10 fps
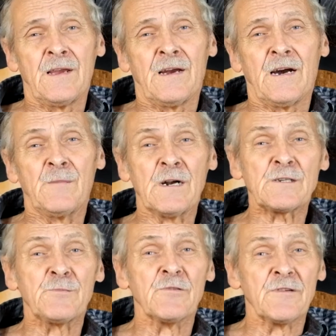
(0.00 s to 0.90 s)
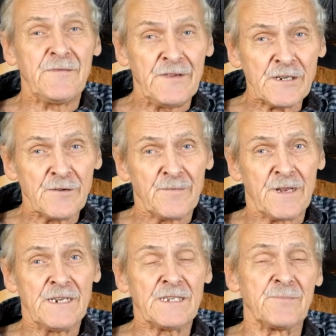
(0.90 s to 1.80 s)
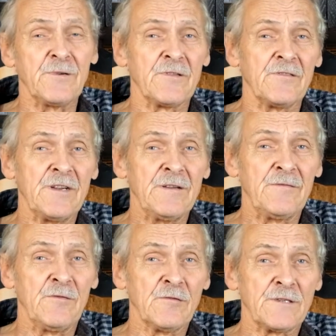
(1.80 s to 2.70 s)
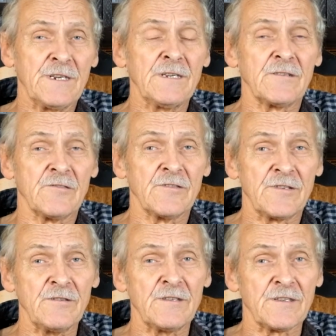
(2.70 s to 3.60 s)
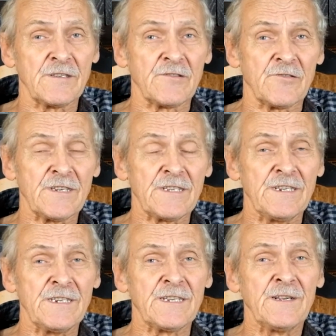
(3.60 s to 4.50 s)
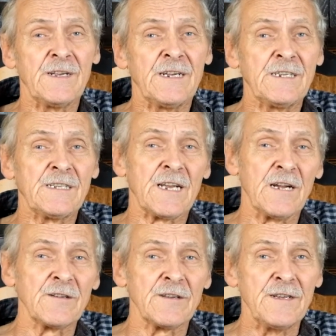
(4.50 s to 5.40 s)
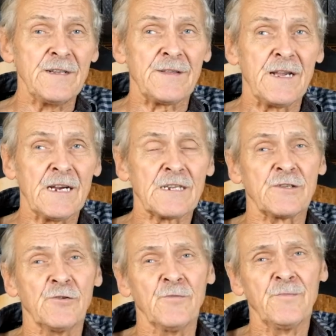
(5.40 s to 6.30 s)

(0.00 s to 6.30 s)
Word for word: A much more efficient place to put the reinforcing to reduce the stresses is underneath the axle